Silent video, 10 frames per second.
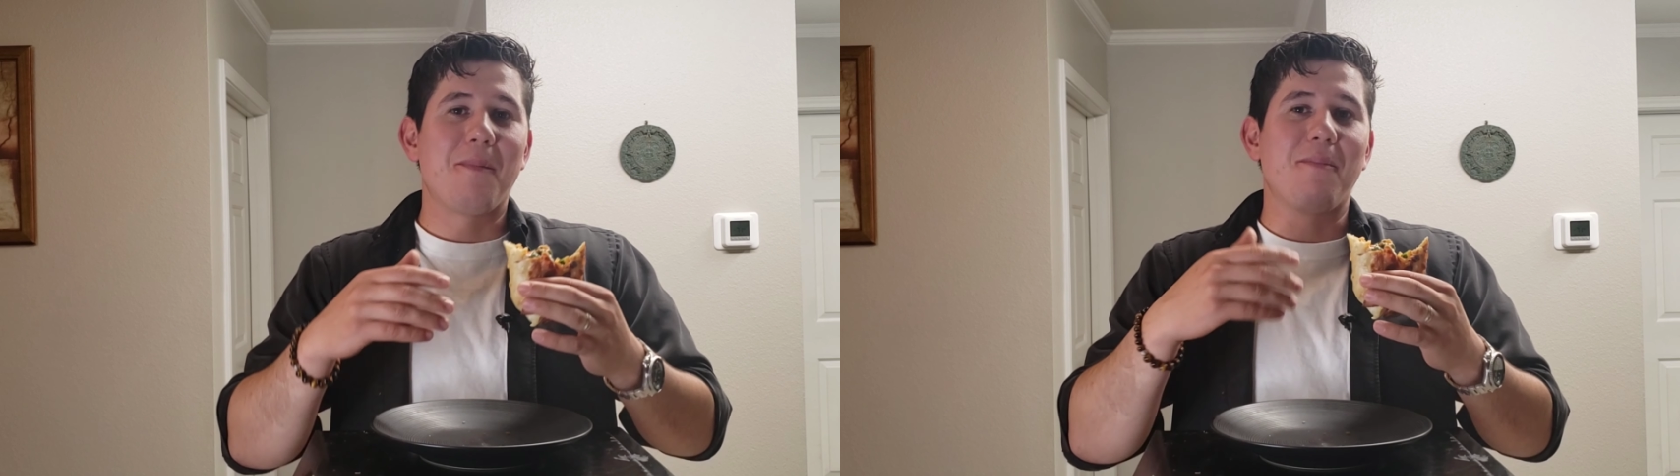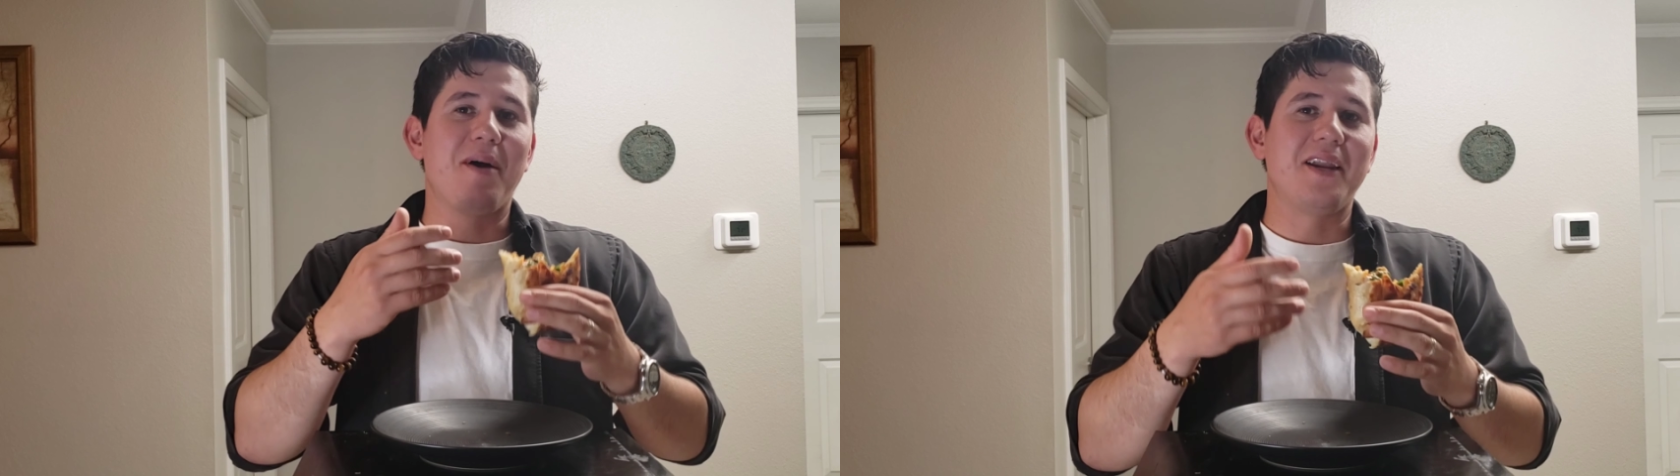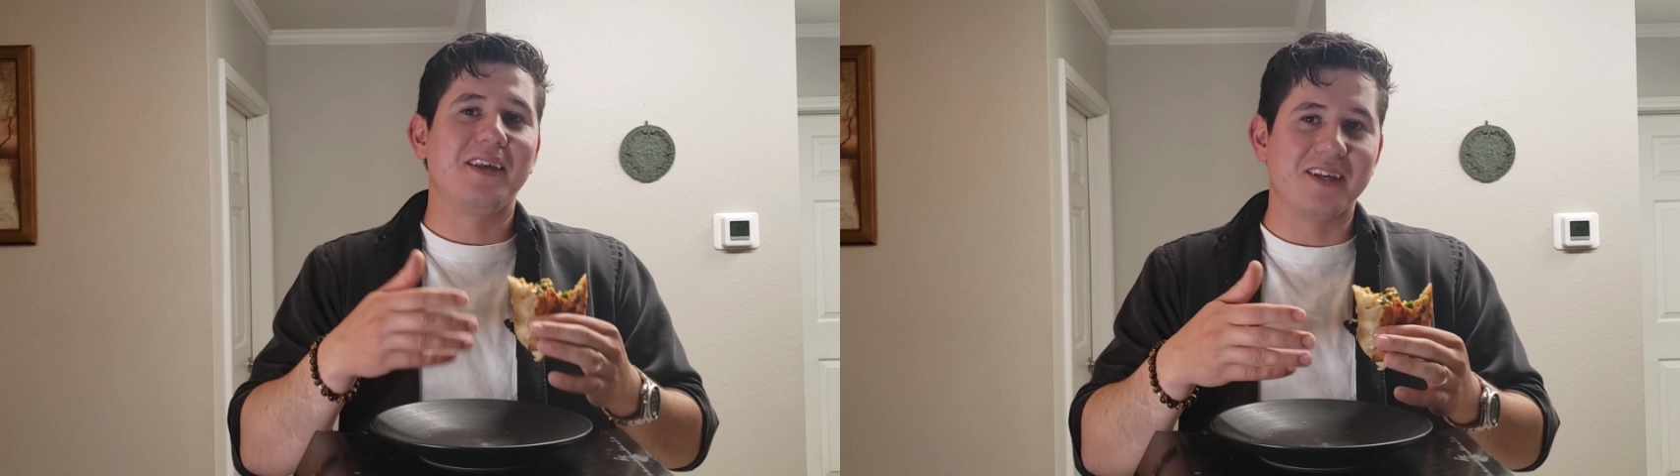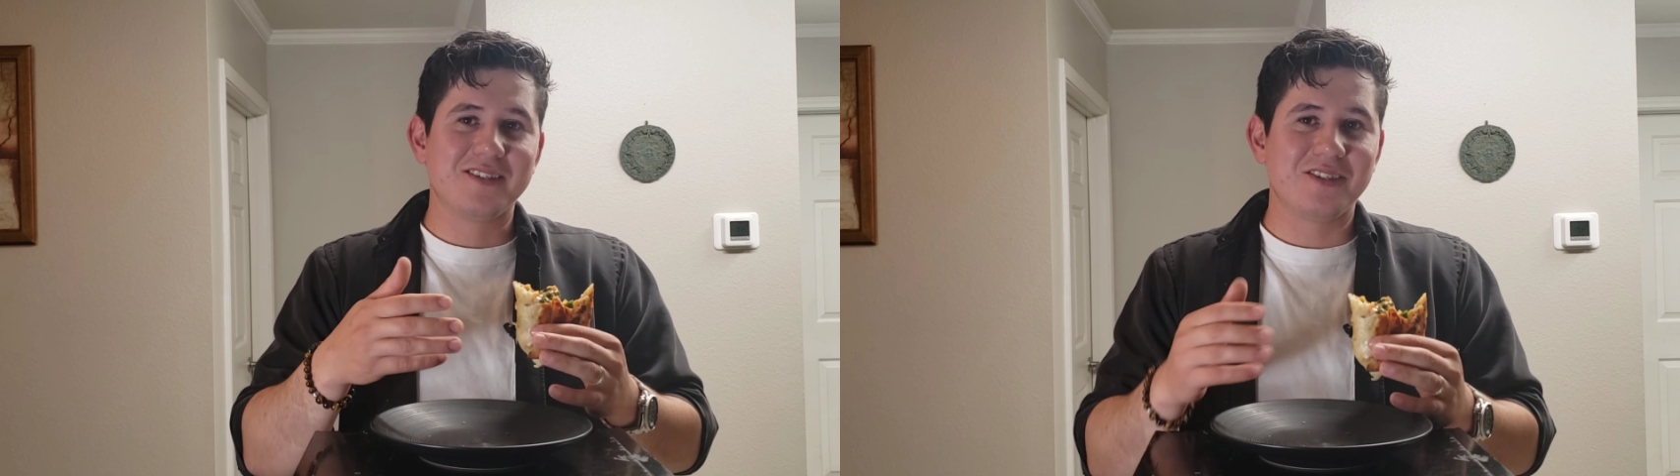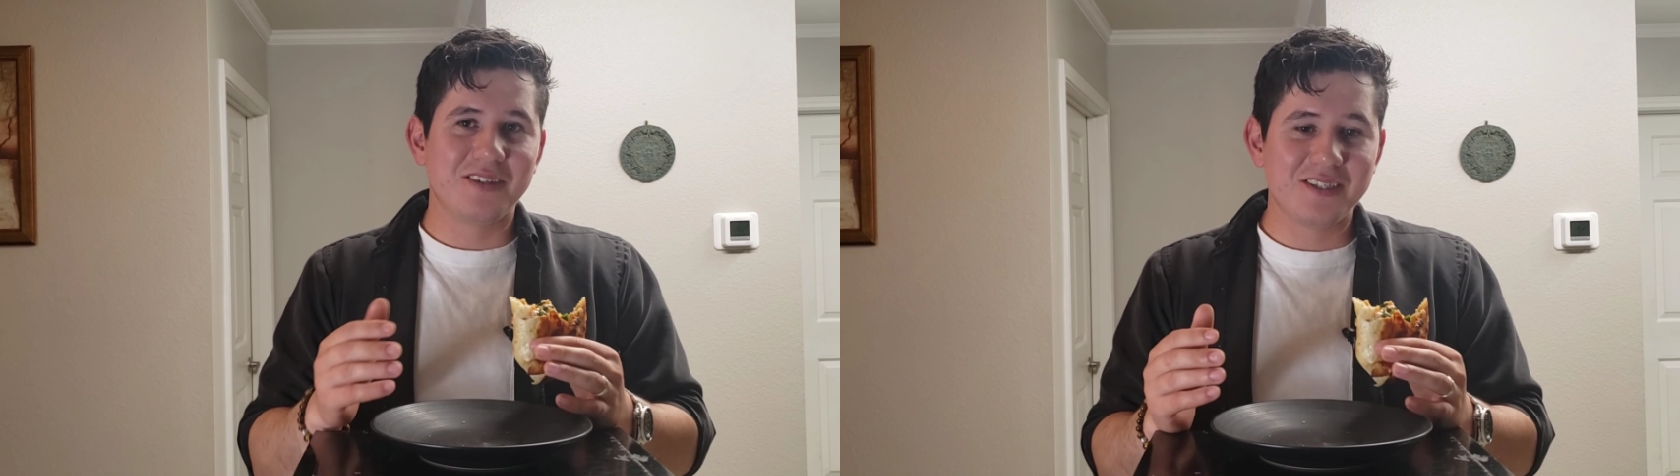by biting
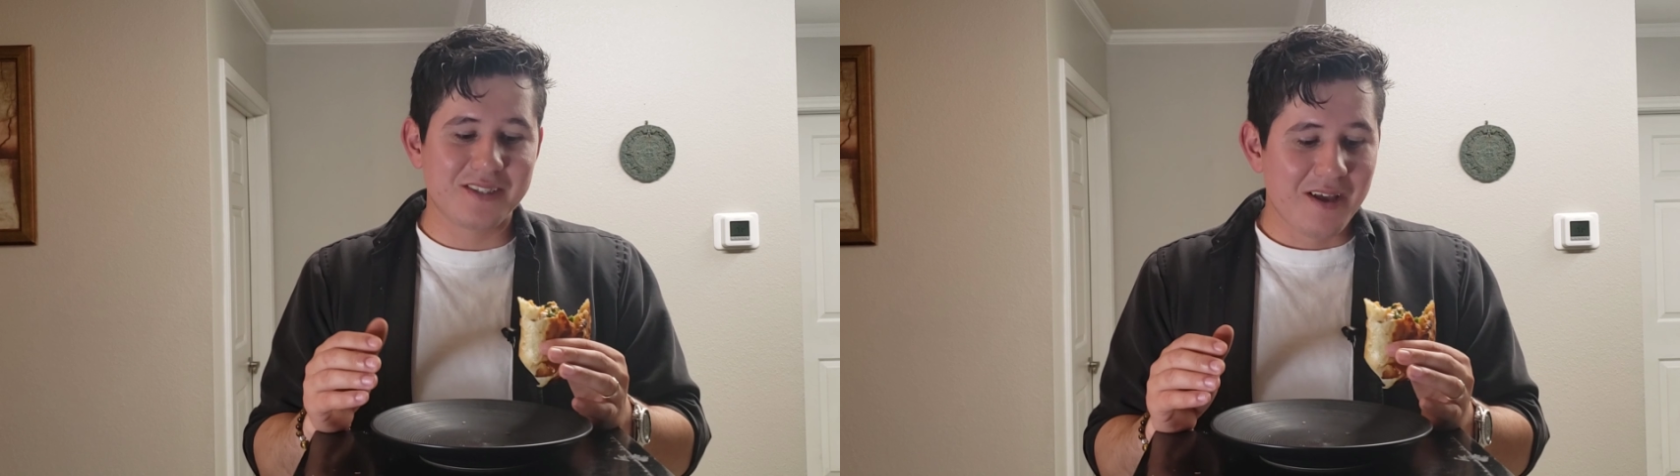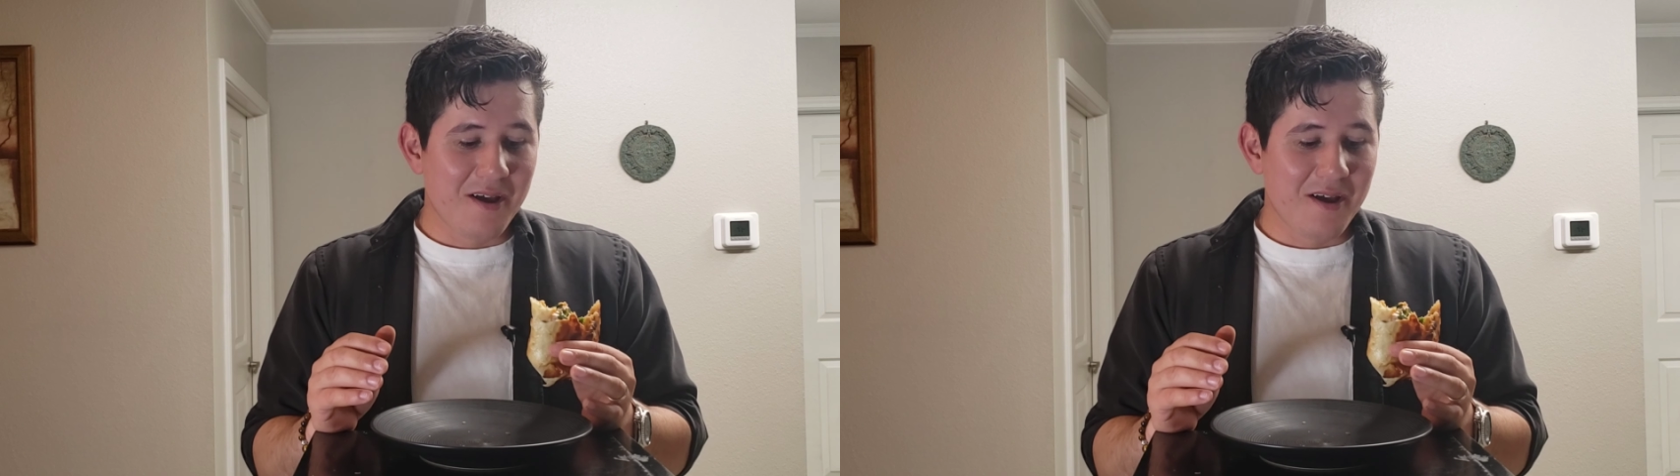into this,